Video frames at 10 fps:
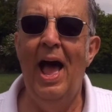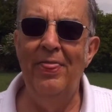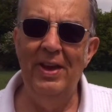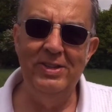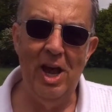
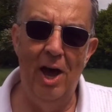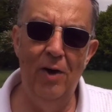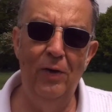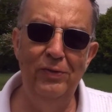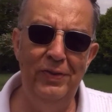And there's a
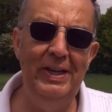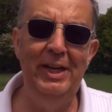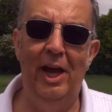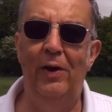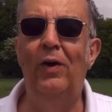whole
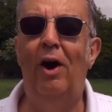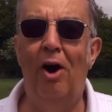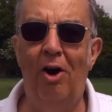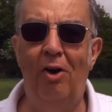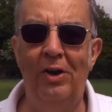video
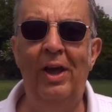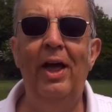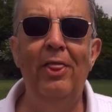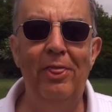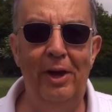on
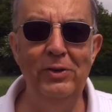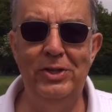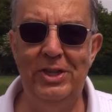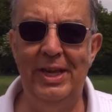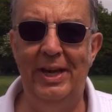
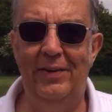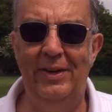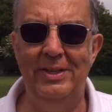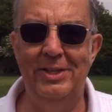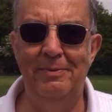those
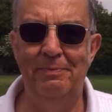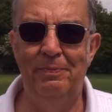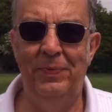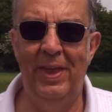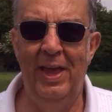theories.
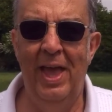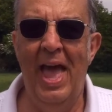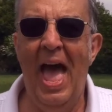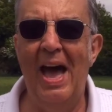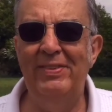
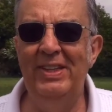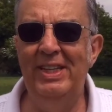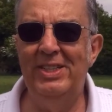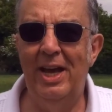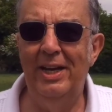Having
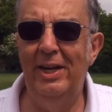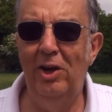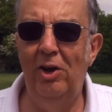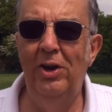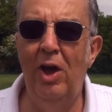decided
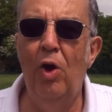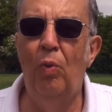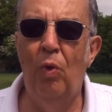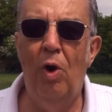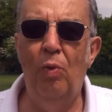on
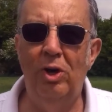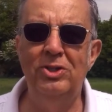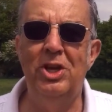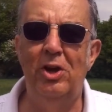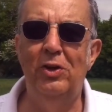what
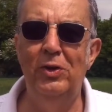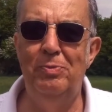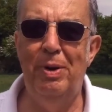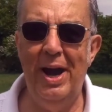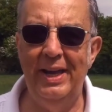was
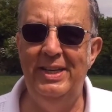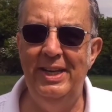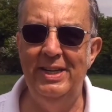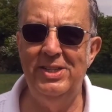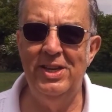good
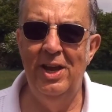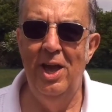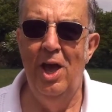practice,